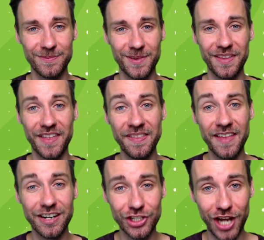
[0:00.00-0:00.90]
Then
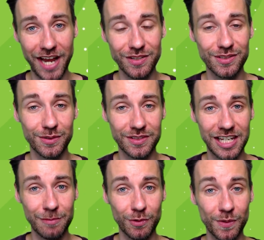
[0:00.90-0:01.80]
there are changes to
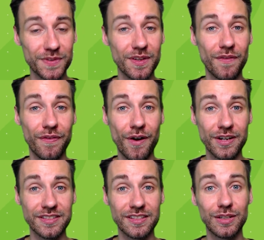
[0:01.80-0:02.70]
skill moves.
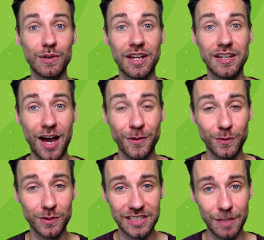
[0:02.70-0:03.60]
First, you can now do
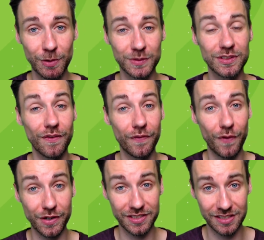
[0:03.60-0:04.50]
skill moves
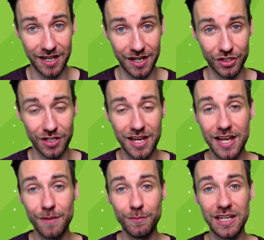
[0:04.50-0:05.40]
first touch,
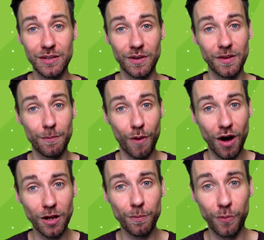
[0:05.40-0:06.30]
meaning when the
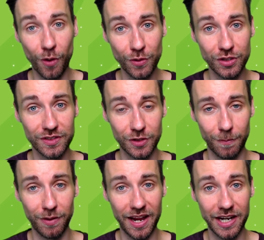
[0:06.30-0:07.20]
ball approaches your
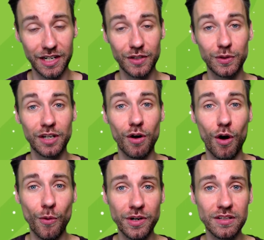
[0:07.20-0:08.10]
player, you can
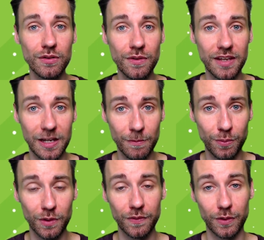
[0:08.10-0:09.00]
already do the
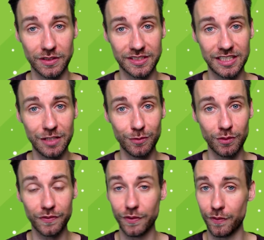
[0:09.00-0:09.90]
input for a skill
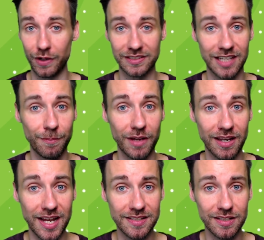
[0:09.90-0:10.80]
move, for example
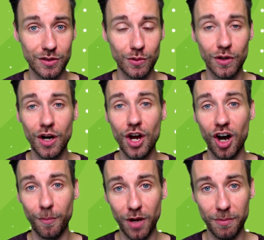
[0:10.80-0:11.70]
Elastico
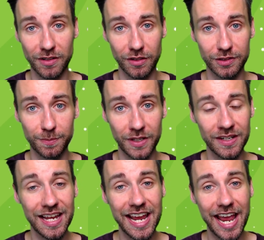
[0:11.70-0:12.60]
or Berbatov
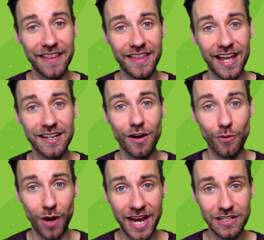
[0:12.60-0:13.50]
spin, and then
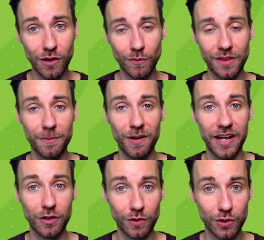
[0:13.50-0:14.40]
right on when the
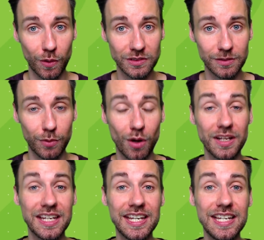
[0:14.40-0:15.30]
player controls the ball,
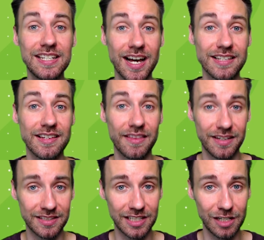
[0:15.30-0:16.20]
he does the
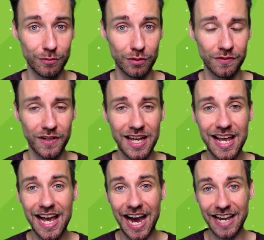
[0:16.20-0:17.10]
skill move.
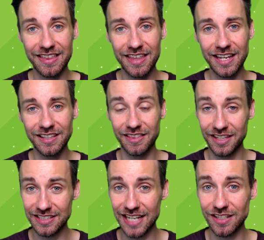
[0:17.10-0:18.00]
I think
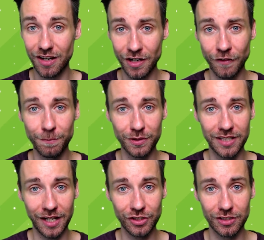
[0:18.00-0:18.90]
this has a lot of
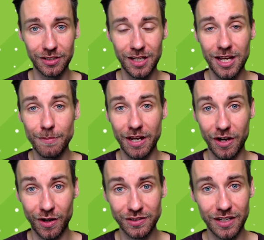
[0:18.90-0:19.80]
potential, but I
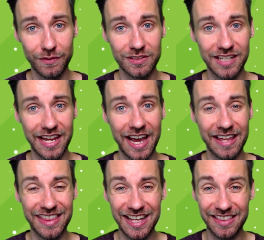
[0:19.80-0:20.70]
also have to say I
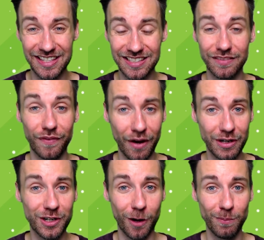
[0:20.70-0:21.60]
think this is very
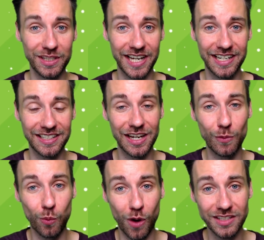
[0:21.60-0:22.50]
complicated
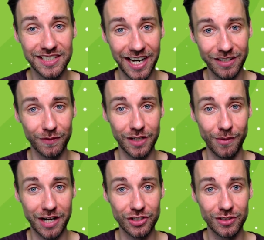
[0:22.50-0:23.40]
in what kind of
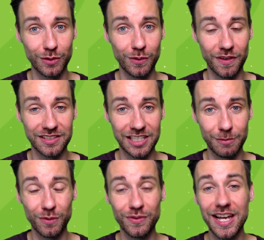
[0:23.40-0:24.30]
direction you do the skill
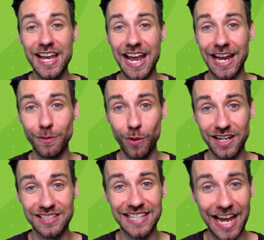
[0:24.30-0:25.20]
move and when
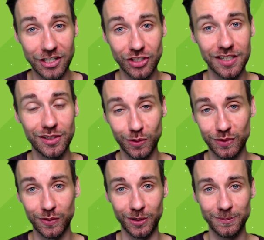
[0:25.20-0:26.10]
it's actually useful.